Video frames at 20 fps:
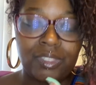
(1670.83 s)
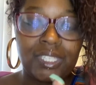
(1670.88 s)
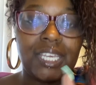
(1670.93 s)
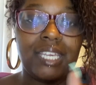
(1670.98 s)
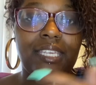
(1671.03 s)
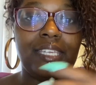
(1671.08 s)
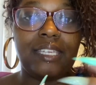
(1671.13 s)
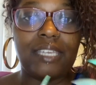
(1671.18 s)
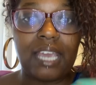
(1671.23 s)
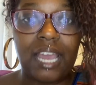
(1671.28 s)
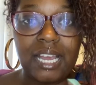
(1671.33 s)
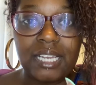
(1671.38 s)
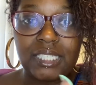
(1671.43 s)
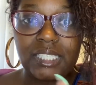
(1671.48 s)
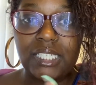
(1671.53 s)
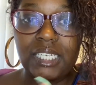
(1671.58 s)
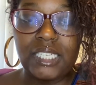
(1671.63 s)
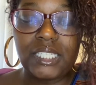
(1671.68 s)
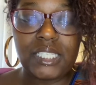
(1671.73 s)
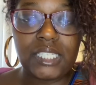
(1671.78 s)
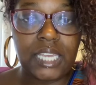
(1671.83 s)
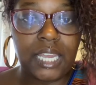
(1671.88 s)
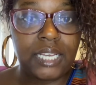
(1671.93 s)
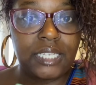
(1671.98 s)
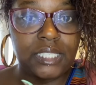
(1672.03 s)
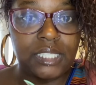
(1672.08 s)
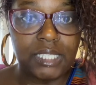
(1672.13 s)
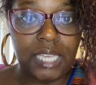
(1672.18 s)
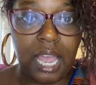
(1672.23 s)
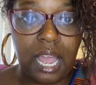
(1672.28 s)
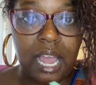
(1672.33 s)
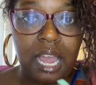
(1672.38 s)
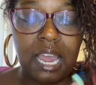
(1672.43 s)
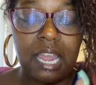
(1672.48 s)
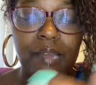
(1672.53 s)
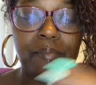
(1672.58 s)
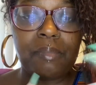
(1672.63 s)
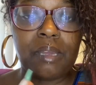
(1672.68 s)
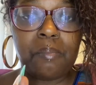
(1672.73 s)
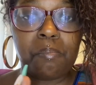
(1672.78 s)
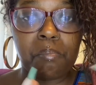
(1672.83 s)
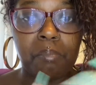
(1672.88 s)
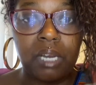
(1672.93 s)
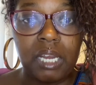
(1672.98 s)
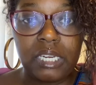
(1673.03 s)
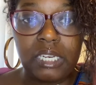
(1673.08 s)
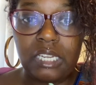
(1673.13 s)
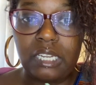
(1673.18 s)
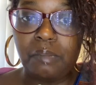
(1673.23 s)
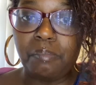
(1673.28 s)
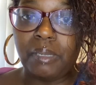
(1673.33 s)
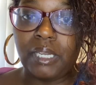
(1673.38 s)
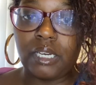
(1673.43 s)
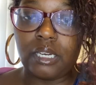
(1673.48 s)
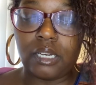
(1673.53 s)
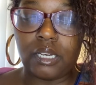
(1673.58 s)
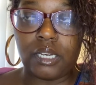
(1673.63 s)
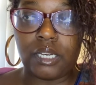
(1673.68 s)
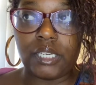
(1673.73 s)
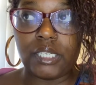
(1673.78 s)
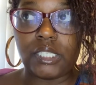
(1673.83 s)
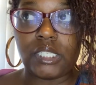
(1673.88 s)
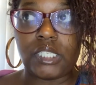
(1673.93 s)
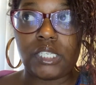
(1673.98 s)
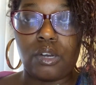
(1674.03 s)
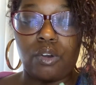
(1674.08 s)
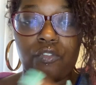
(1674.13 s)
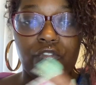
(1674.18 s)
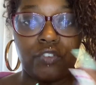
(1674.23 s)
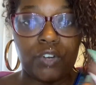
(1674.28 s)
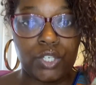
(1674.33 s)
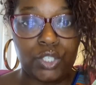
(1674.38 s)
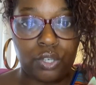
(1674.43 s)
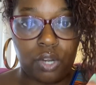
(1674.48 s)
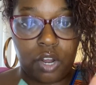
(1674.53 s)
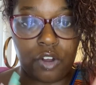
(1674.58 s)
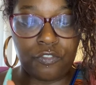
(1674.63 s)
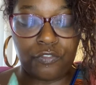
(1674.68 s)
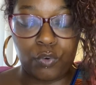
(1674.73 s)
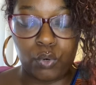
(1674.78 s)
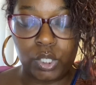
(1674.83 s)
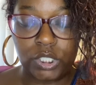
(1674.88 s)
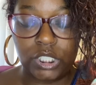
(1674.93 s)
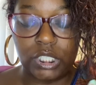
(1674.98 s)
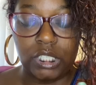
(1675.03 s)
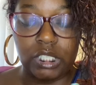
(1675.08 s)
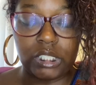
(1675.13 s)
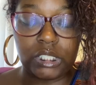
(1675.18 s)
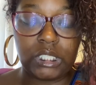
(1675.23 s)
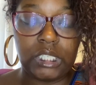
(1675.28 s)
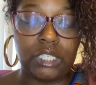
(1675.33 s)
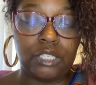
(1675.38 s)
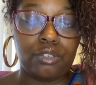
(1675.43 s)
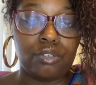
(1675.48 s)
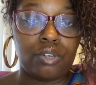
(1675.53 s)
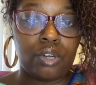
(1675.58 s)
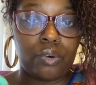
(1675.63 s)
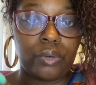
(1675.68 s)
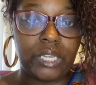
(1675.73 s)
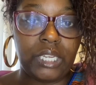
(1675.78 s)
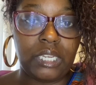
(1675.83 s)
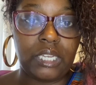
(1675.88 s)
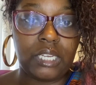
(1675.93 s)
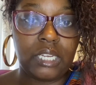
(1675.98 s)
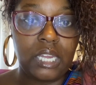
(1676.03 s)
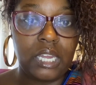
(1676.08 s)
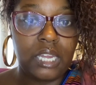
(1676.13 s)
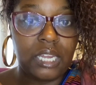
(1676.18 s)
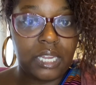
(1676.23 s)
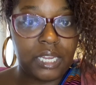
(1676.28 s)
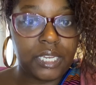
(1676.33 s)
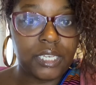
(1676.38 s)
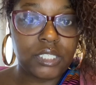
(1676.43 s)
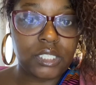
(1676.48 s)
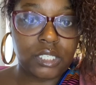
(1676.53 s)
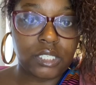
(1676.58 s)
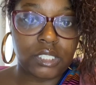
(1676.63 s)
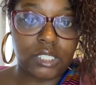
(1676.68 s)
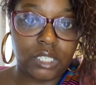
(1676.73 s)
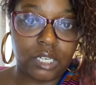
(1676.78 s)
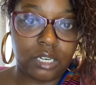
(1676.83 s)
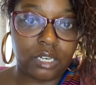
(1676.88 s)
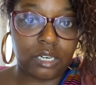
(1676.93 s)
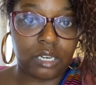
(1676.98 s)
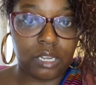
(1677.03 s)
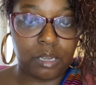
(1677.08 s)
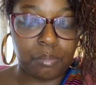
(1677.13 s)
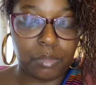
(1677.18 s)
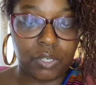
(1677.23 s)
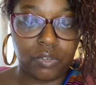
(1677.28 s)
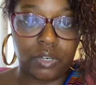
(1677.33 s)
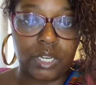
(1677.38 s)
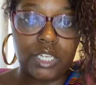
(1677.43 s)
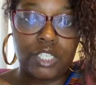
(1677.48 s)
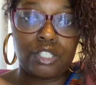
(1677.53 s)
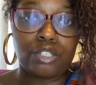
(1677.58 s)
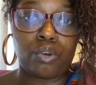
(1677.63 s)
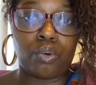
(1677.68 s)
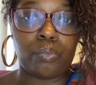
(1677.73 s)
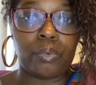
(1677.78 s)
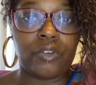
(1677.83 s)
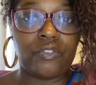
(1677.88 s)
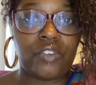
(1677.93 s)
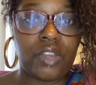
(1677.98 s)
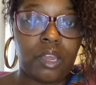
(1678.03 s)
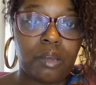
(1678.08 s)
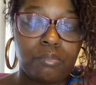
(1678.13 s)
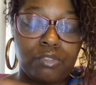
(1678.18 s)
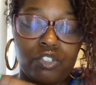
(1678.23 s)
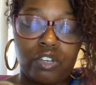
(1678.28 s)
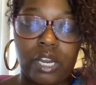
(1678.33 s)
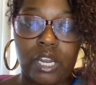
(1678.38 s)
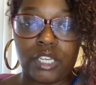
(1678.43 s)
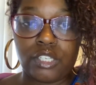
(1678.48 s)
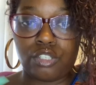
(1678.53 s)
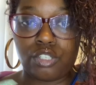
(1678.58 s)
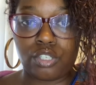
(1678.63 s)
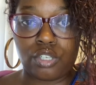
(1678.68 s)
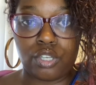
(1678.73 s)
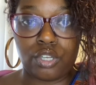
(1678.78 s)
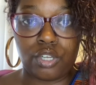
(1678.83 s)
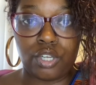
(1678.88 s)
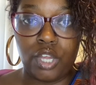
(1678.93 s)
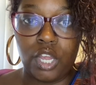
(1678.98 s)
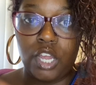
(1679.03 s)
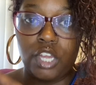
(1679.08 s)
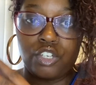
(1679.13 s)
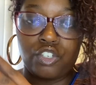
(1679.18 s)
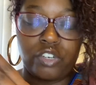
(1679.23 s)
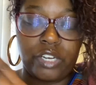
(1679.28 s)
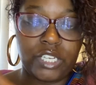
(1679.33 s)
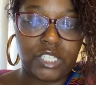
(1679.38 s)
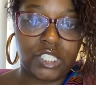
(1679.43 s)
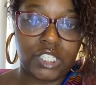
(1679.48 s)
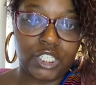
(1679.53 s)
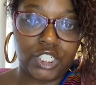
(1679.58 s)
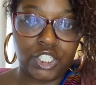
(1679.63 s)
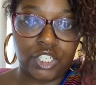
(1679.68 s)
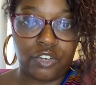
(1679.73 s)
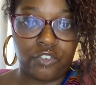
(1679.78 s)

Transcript: Yes, it takes time and money, because unfortunately, you know, he is considered an immigrant. So with him trying to transition